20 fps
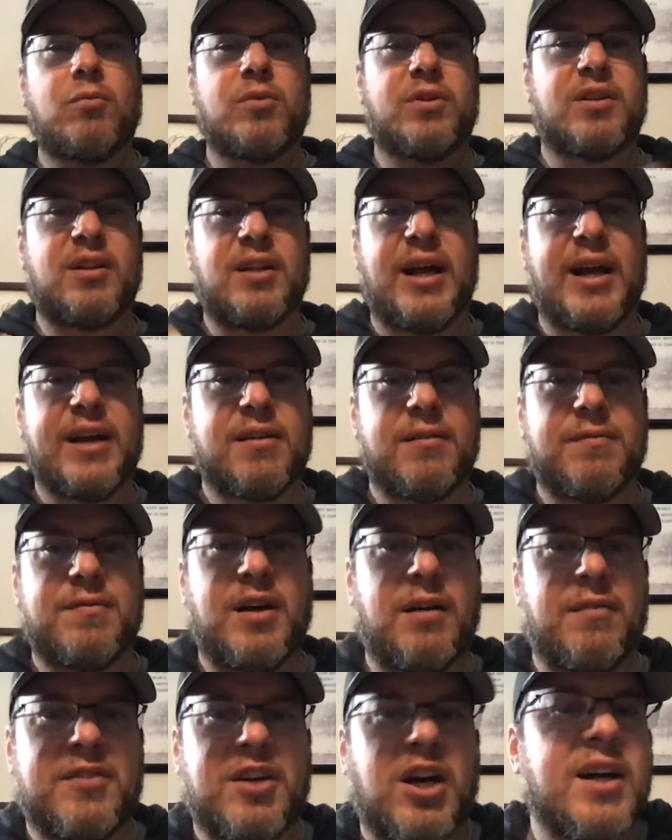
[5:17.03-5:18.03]
with the lack of,
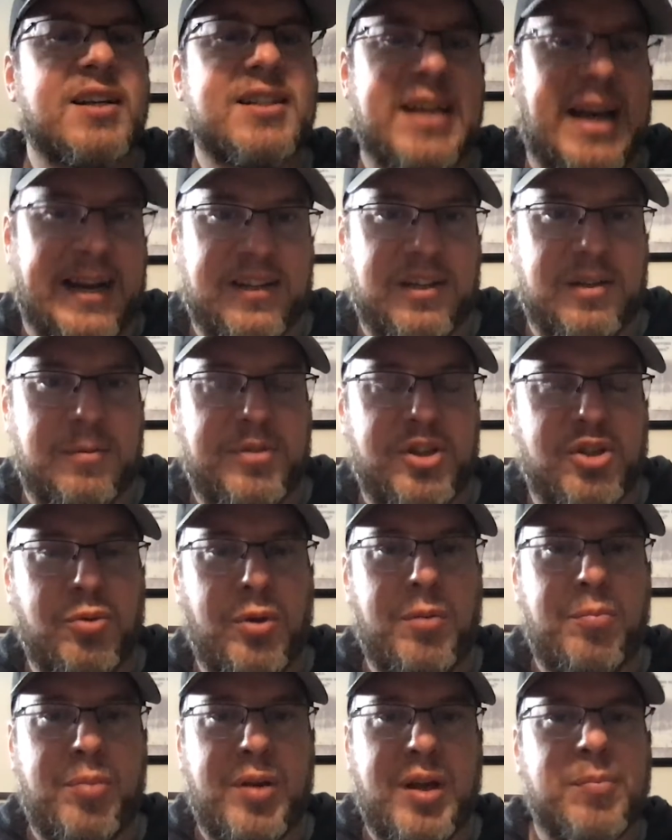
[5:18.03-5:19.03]
of contact
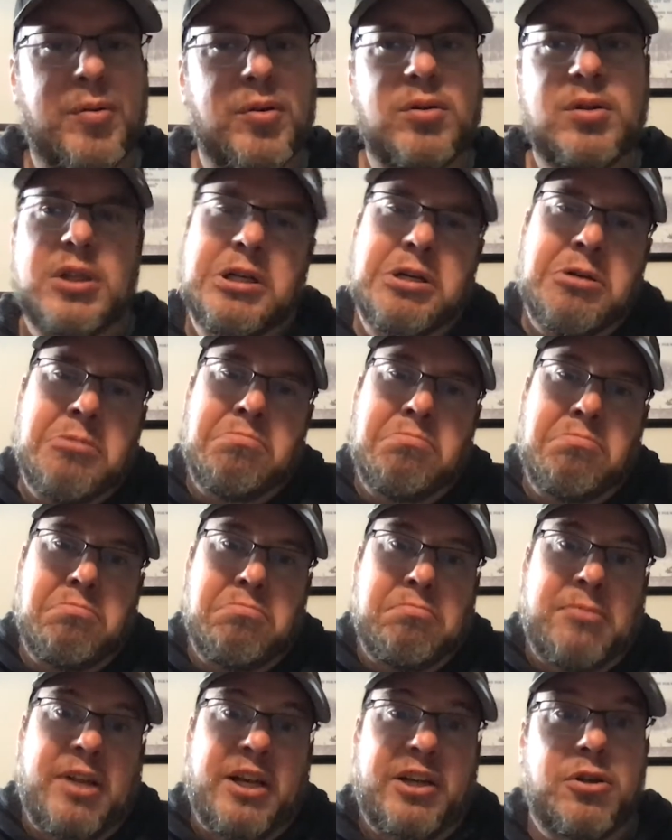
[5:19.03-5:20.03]
between people,
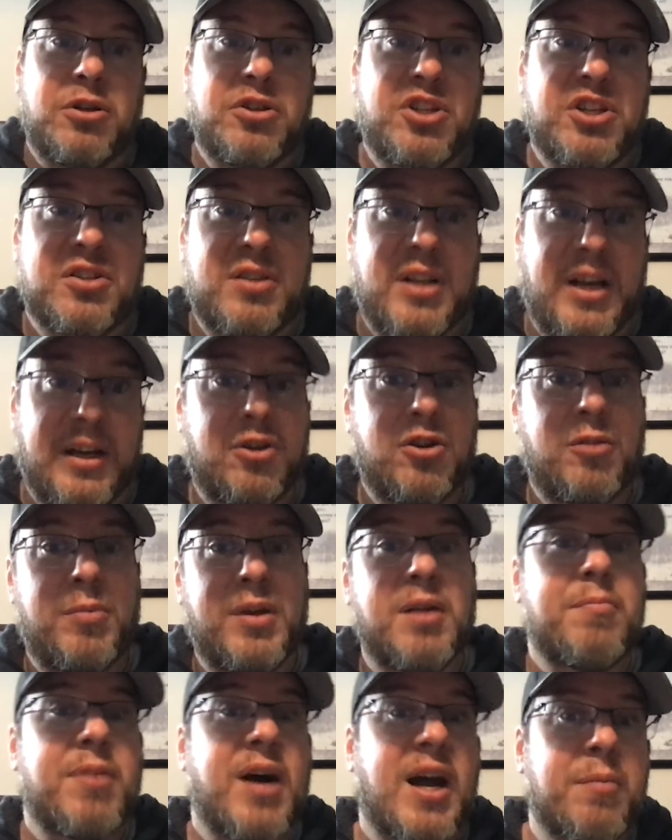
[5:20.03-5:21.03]
that could just that could be
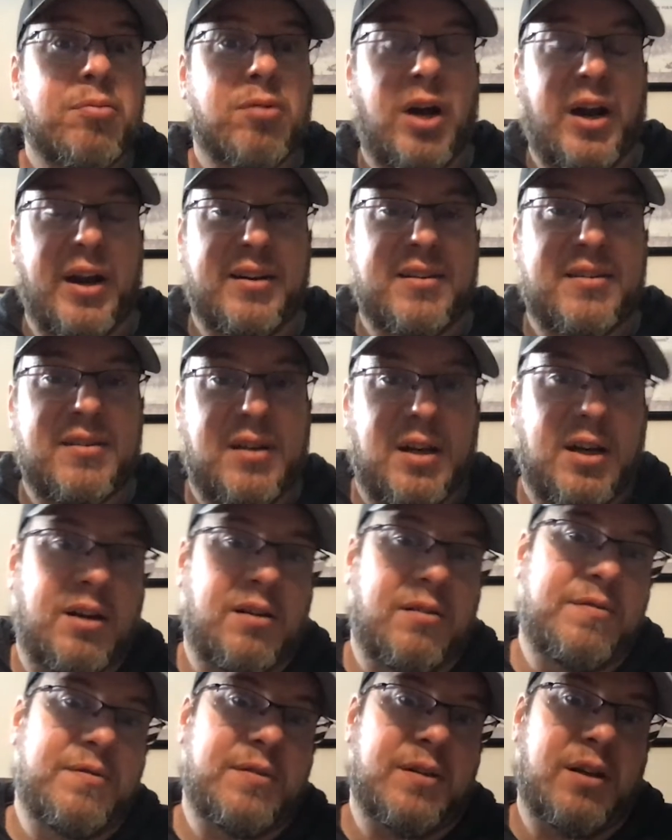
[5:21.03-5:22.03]
a byproduct
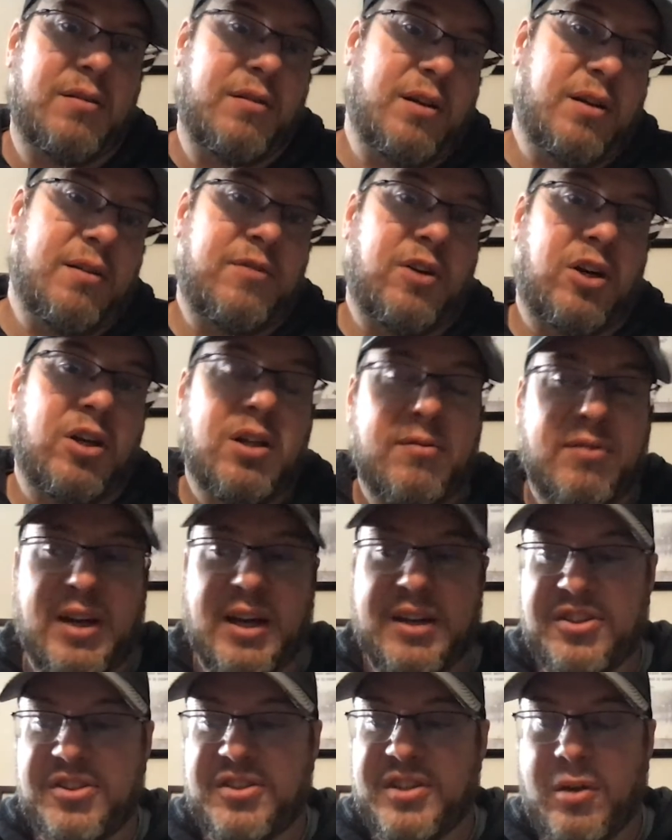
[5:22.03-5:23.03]
of, of of all of
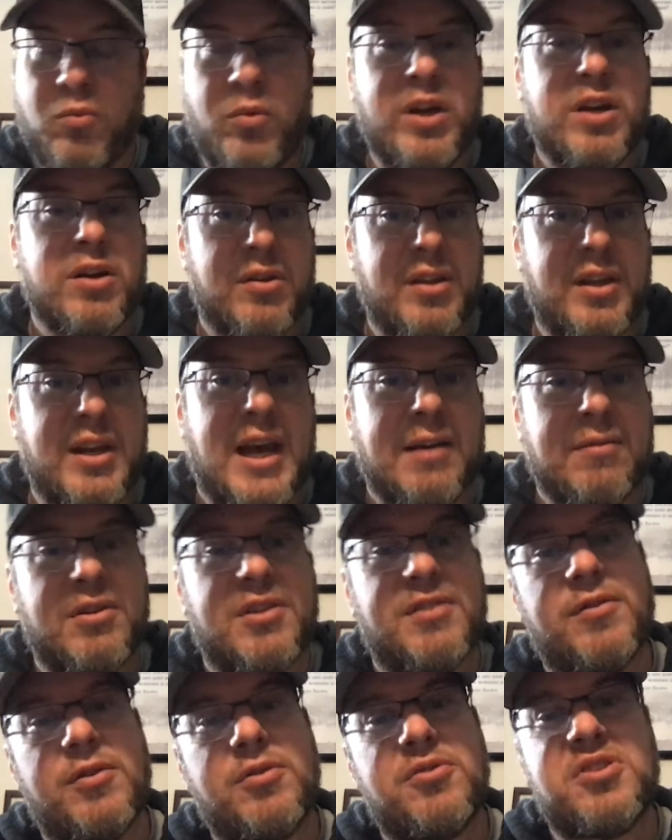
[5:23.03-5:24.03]
that, just a weaker than average
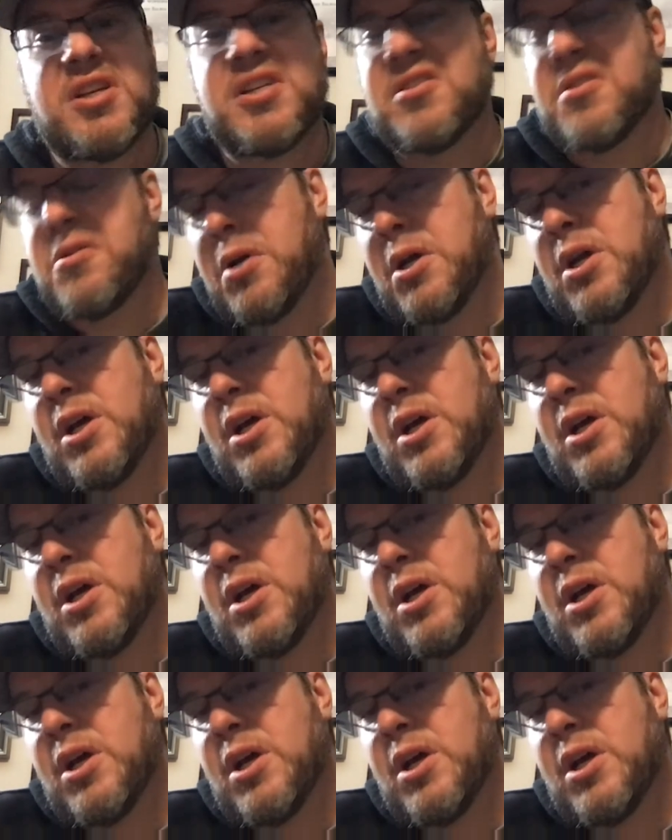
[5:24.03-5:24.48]
flu season.